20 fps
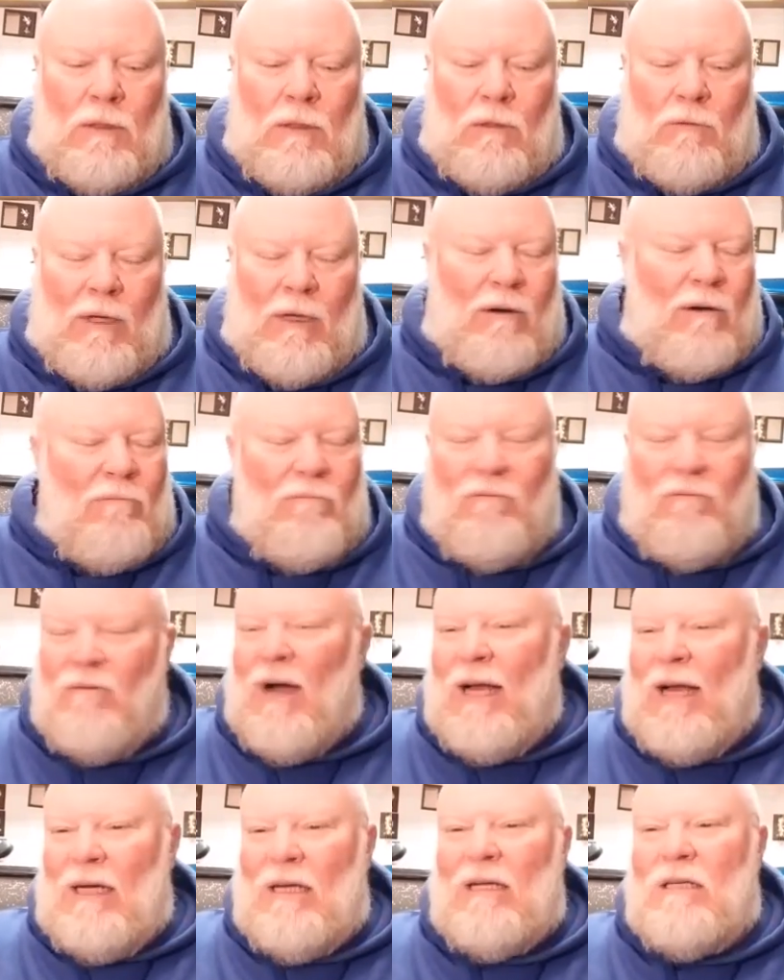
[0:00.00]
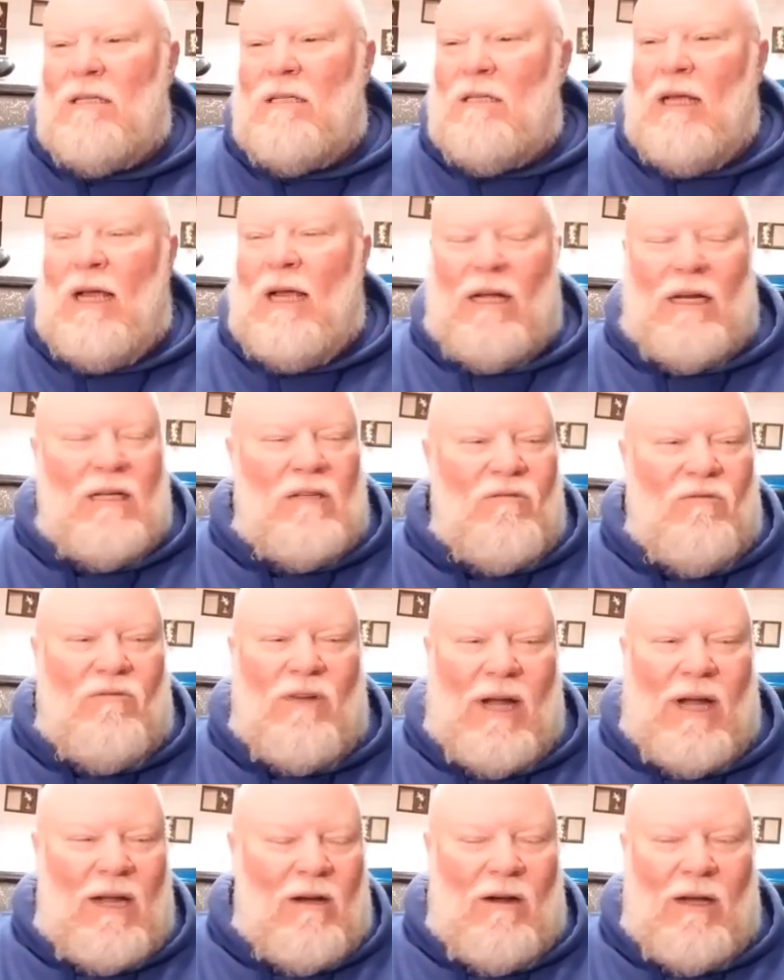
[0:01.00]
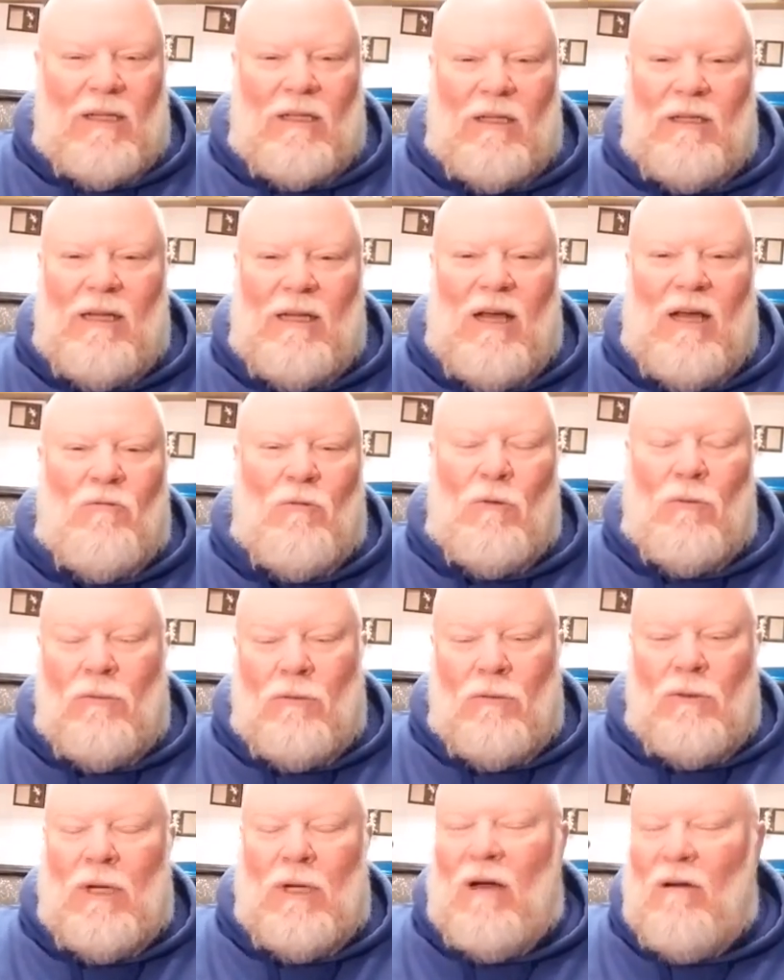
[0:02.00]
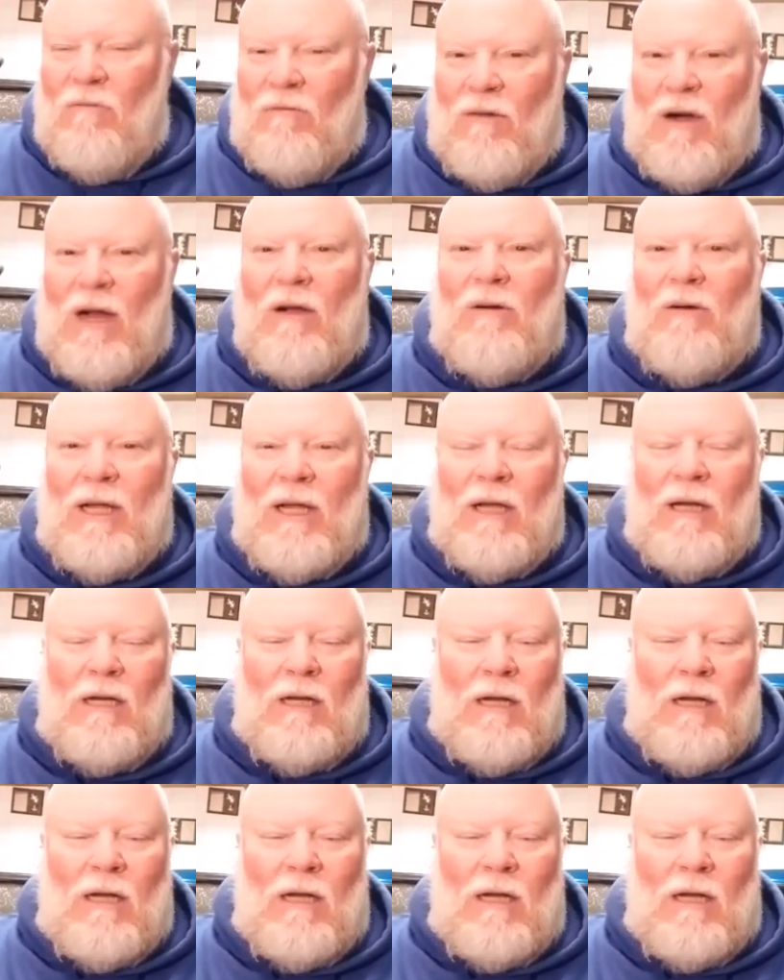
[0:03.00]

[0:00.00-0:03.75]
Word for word: Well, I'm fighting this thing and it's fighting like the devil. I finally get it